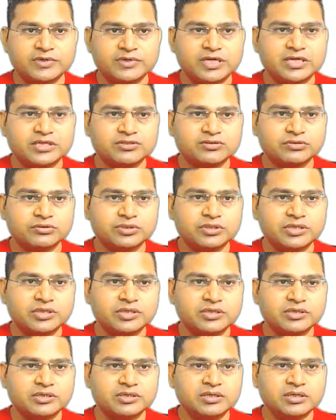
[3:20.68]
Right, so
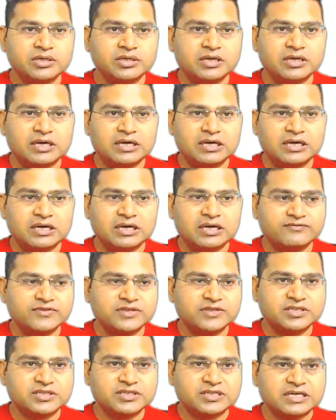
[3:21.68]
here I have
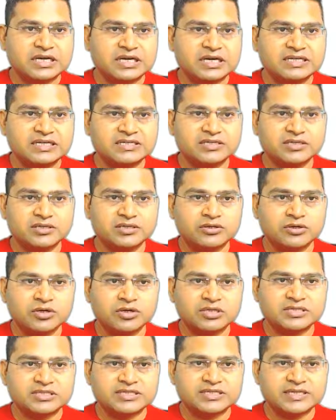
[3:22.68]
this
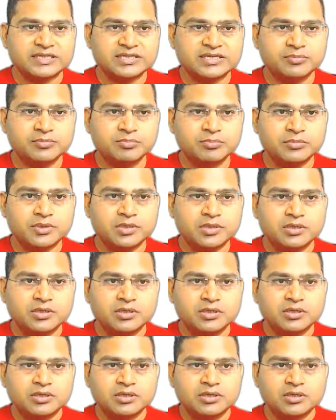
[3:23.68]
kite.setup,
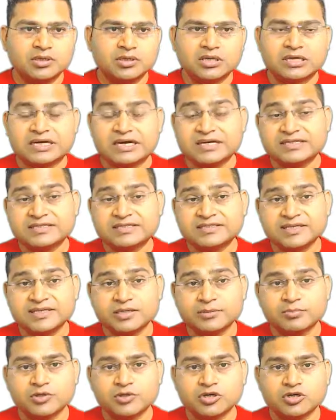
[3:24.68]
uh, kite
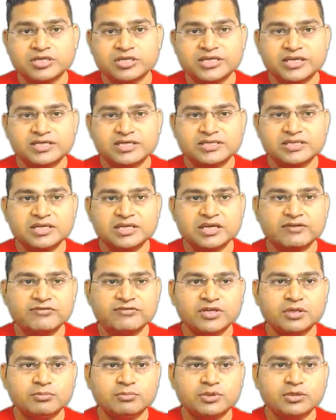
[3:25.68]
setup dot E X E
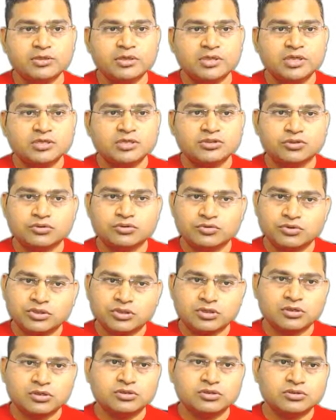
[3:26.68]
available. So to in
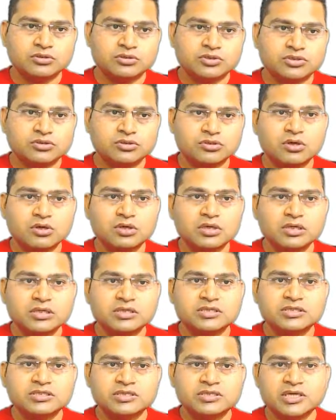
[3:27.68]
order to install,
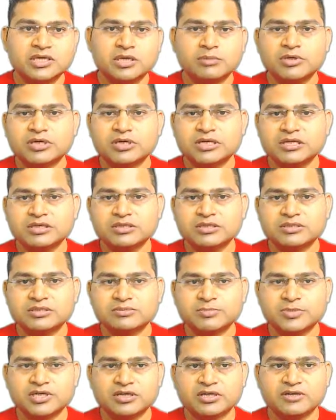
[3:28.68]
double click this
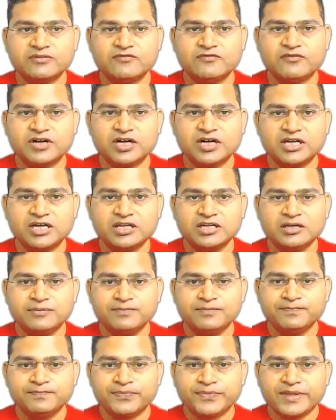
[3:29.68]
particular file,
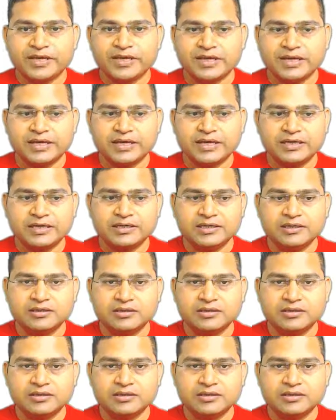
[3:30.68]
and